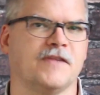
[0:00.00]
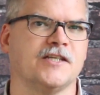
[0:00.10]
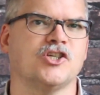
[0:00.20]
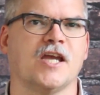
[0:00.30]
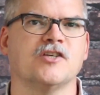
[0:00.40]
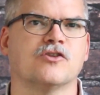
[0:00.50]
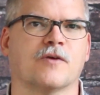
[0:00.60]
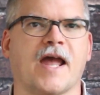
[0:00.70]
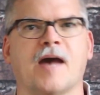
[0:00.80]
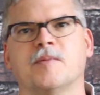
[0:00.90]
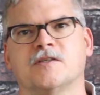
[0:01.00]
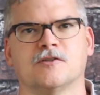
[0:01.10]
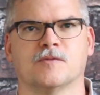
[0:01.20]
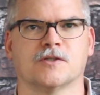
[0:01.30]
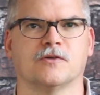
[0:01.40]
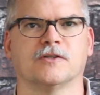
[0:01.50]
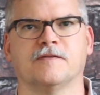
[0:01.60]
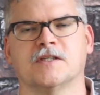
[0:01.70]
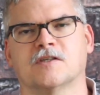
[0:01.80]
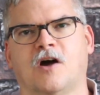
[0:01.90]
Have they changed their habits as a result
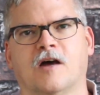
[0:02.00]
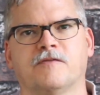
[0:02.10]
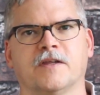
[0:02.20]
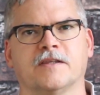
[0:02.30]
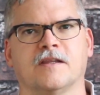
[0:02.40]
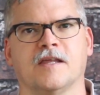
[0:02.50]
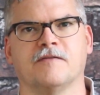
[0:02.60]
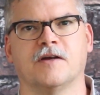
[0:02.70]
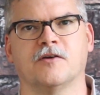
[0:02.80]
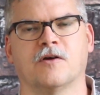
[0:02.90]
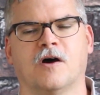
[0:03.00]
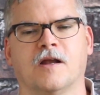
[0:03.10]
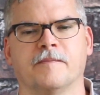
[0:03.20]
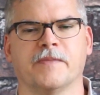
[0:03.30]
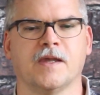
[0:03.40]
of this conflict that they've undergone?